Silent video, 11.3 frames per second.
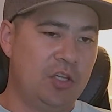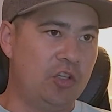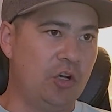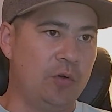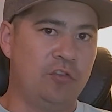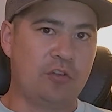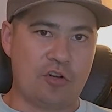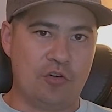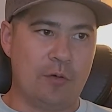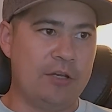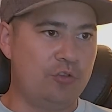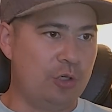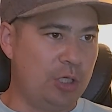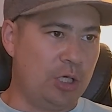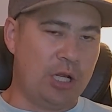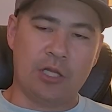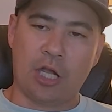to start your
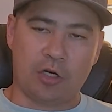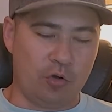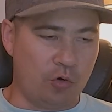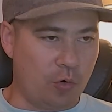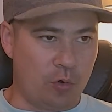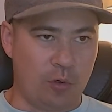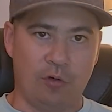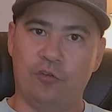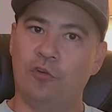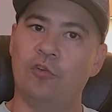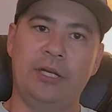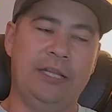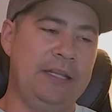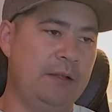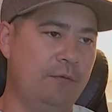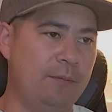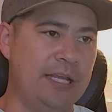engine, unlock your doors, or do
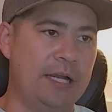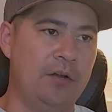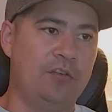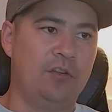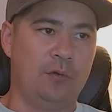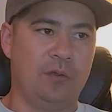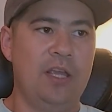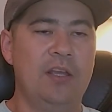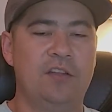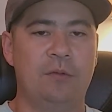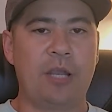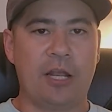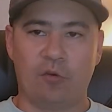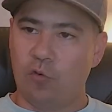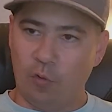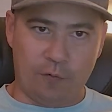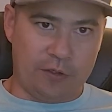anything from there. So some kind
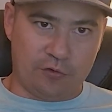of cool